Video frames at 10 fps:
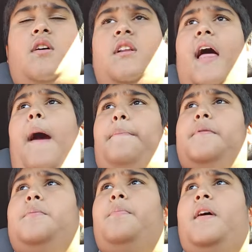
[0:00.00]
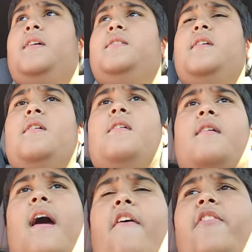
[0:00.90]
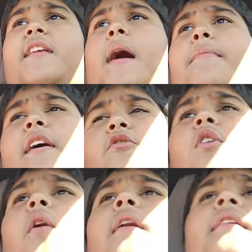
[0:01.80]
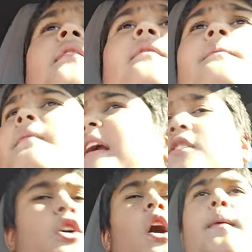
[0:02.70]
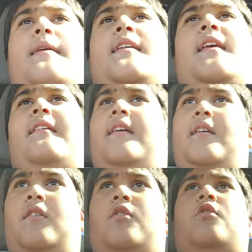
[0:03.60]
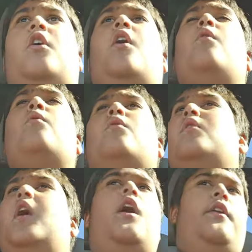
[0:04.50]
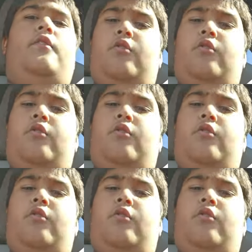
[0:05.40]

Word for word: collapse because every time they grow it, it's gone immediately. Grow, gone.